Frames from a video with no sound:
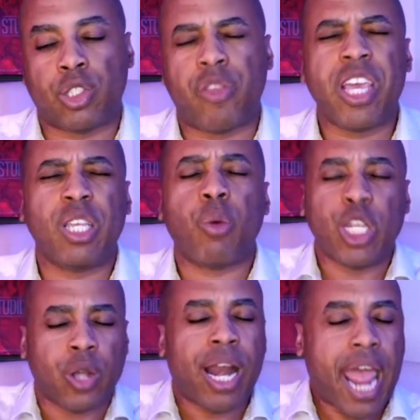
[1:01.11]
So I think what
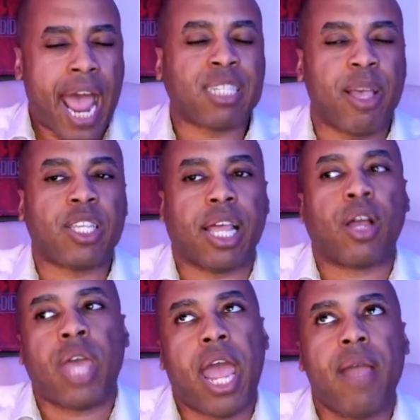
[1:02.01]
he's trying to ask basically like,
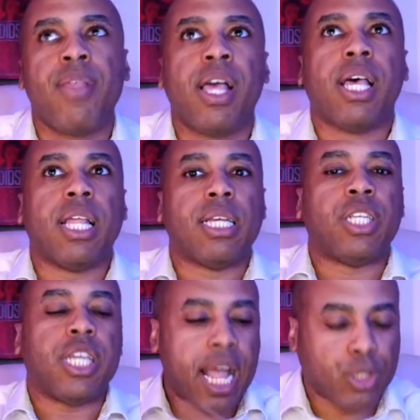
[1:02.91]
okay,
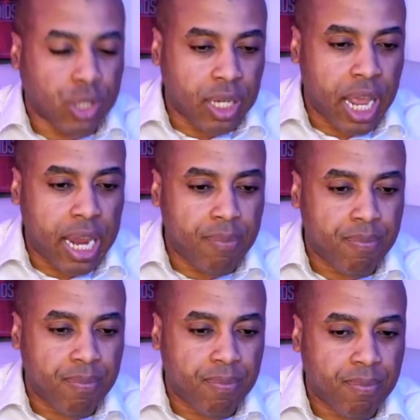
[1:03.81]
she cancels the date
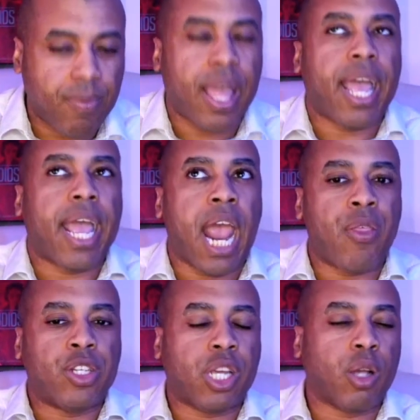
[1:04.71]
and
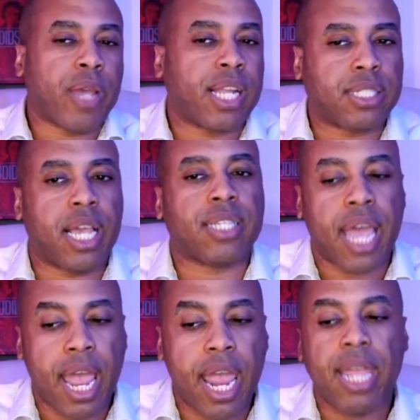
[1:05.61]
then she comes back and says,
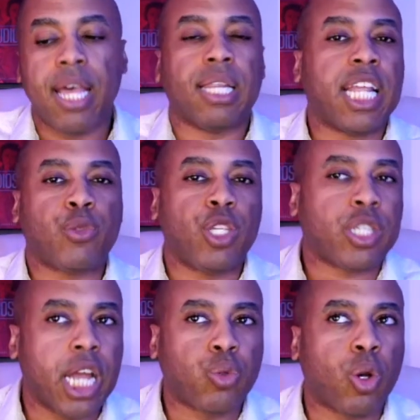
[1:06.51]
"Hey, let's
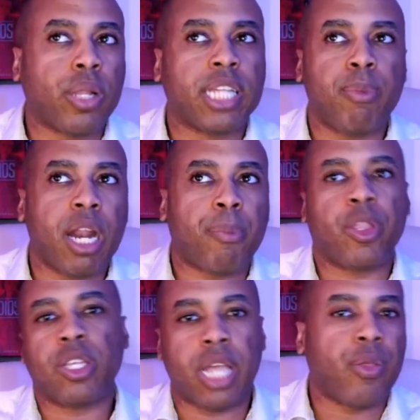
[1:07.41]
reschedule. Let's meet up at
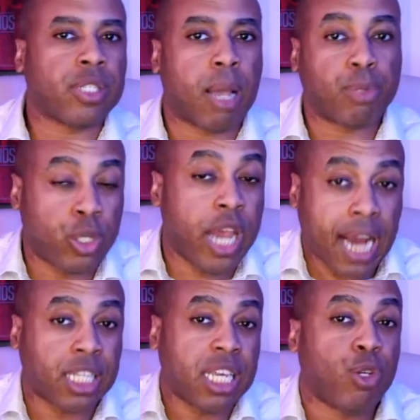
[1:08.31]
this day, this time." So she
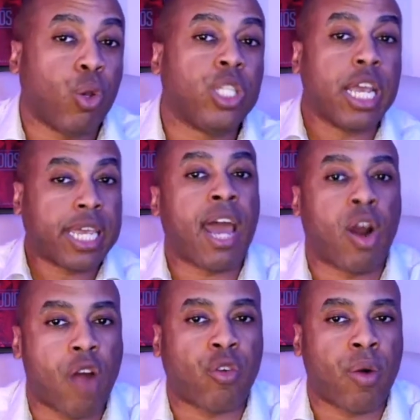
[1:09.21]
actually gives you a legit counter
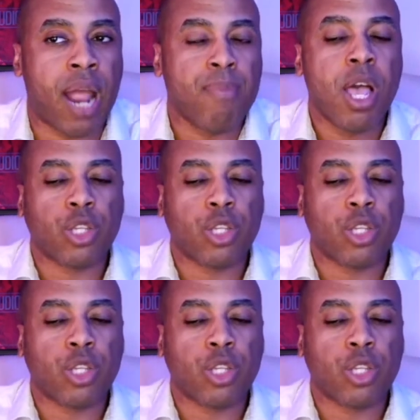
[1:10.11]
offer, right?